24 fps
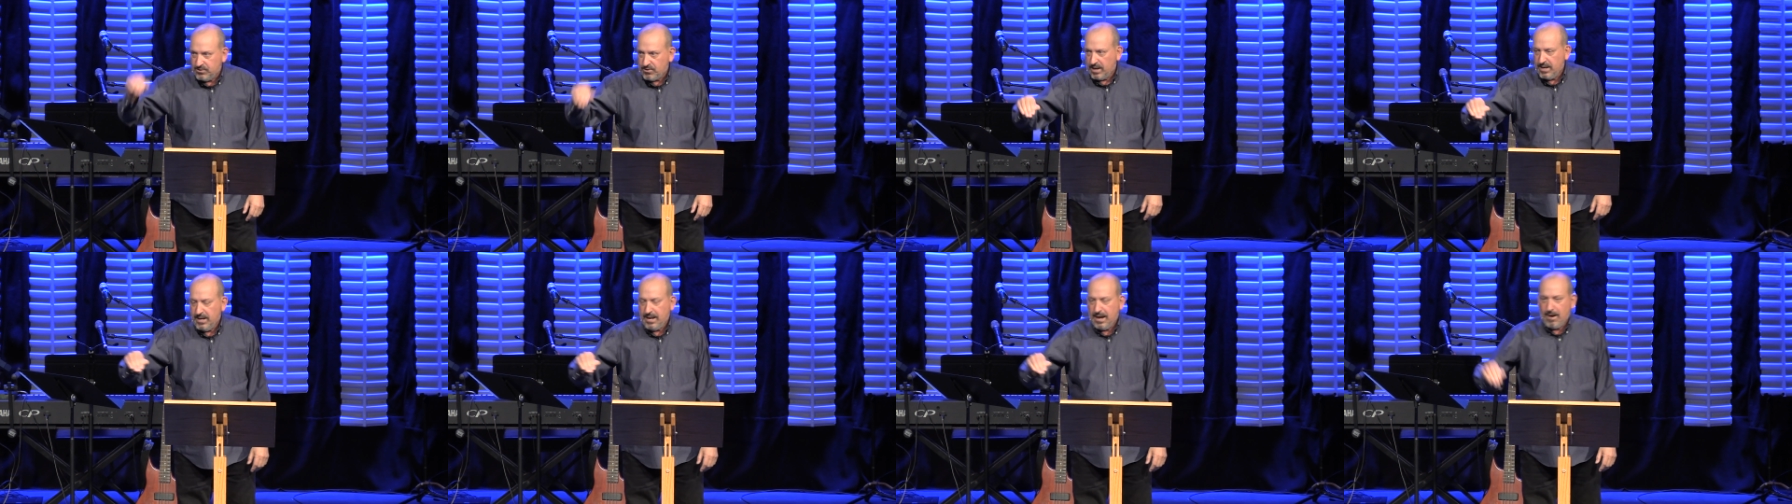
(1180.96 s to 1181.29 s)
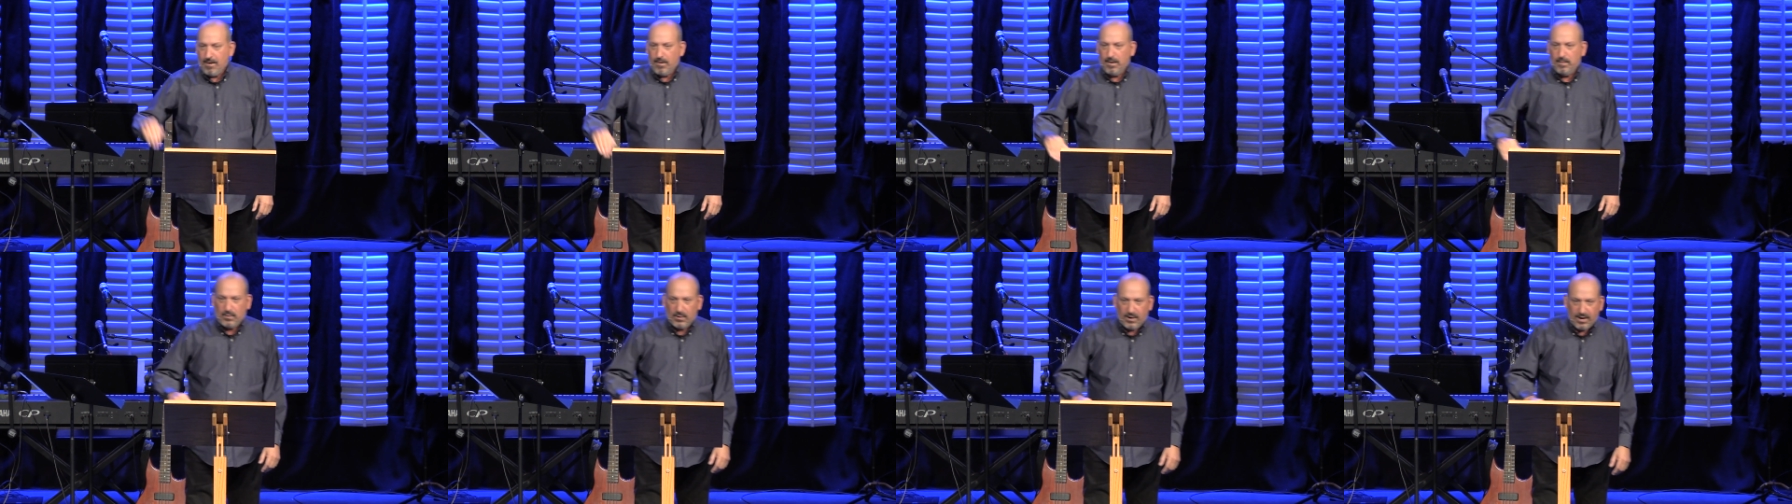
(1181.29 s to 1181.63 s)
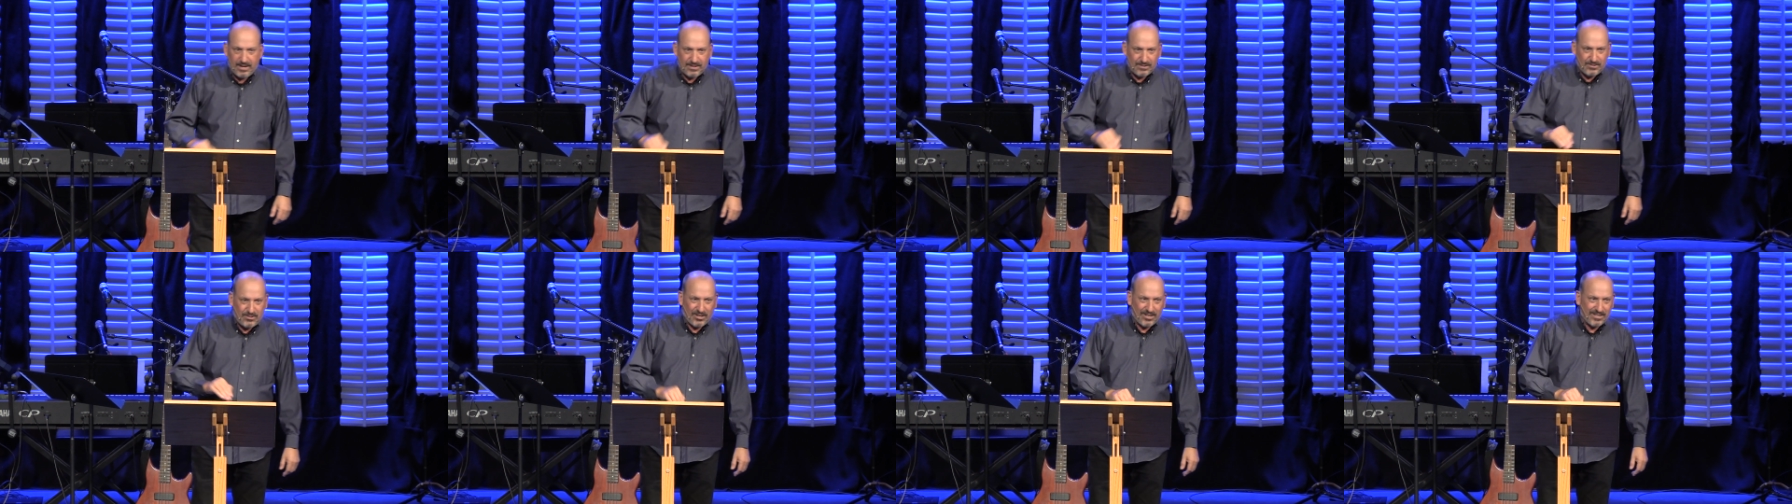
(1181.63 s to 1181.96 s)
right now. I
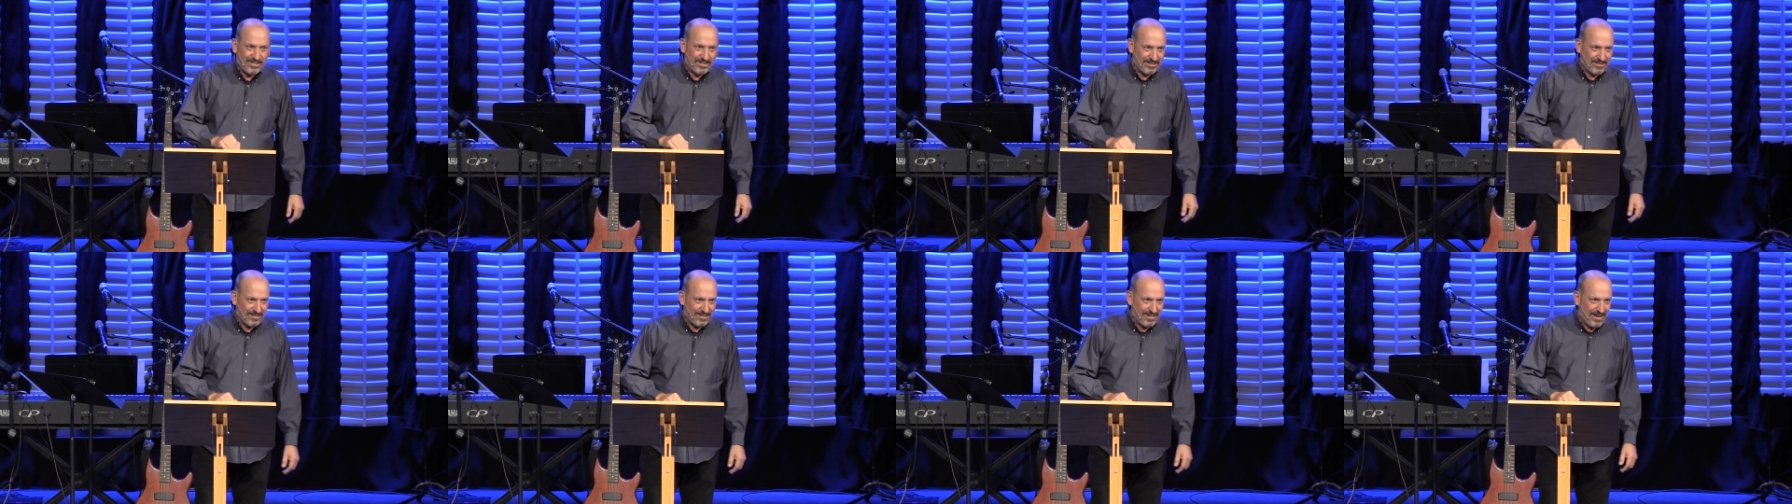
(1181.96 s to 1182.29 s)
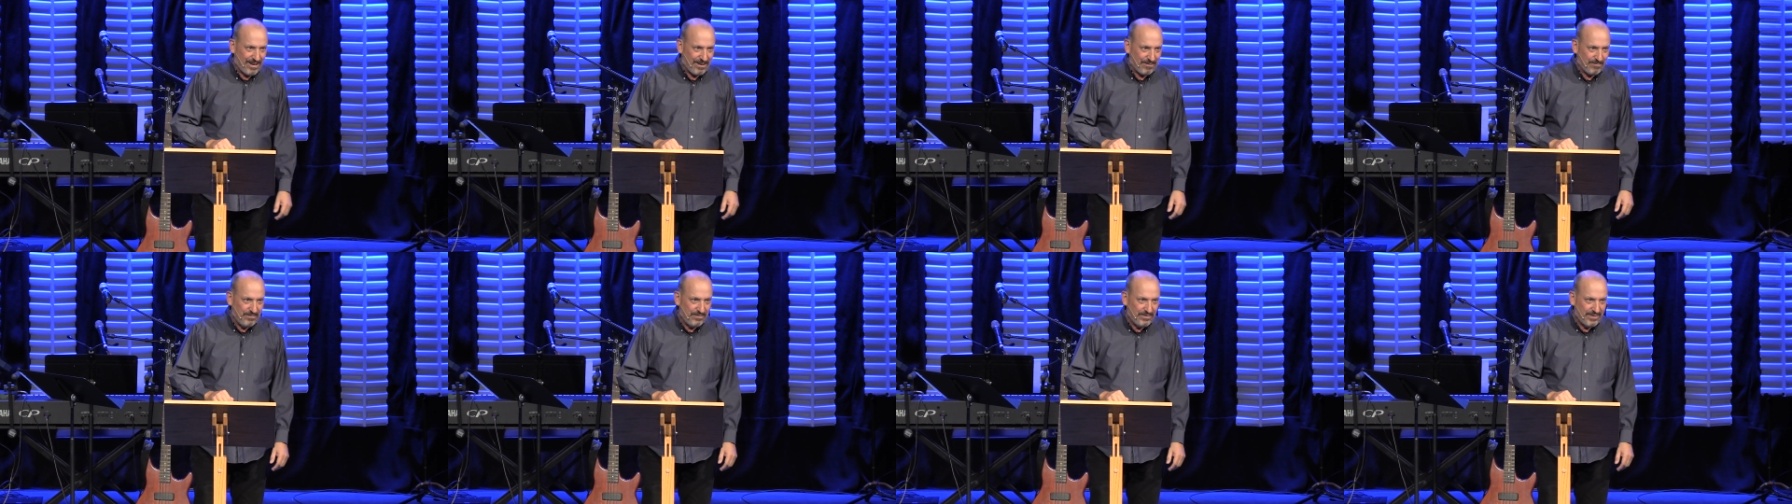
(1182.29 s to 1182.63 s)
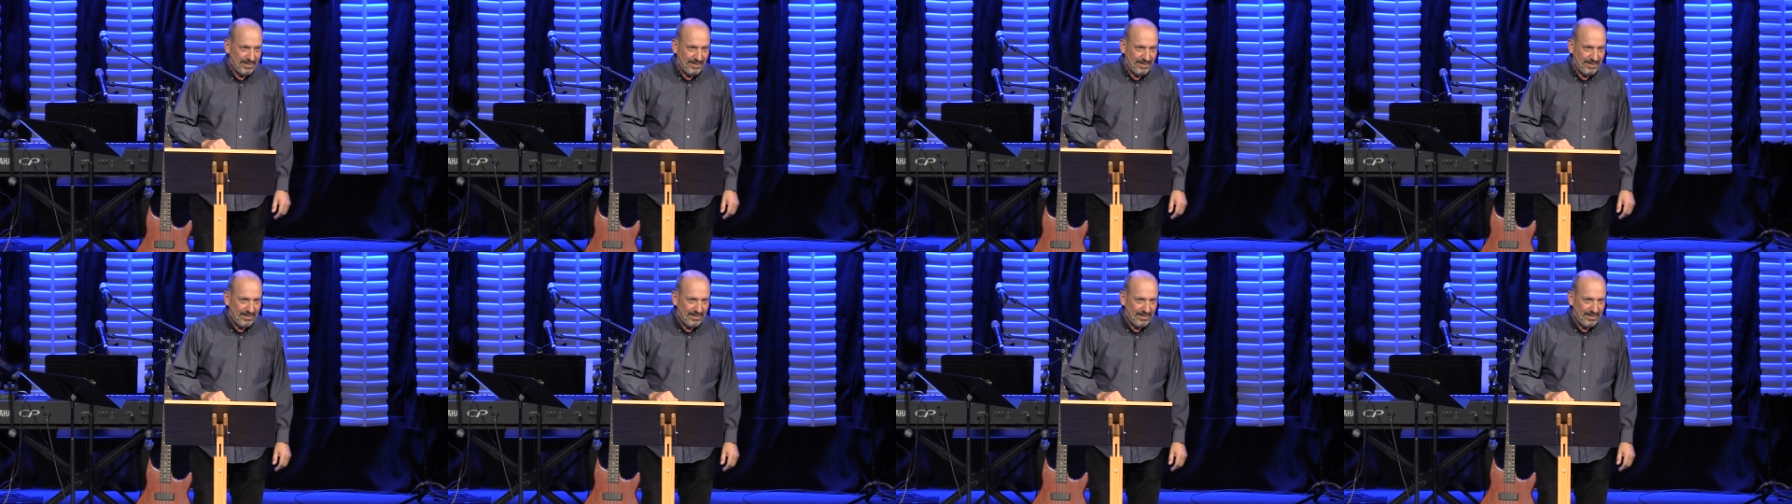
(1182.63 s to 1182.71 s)
pray in Jesus' name.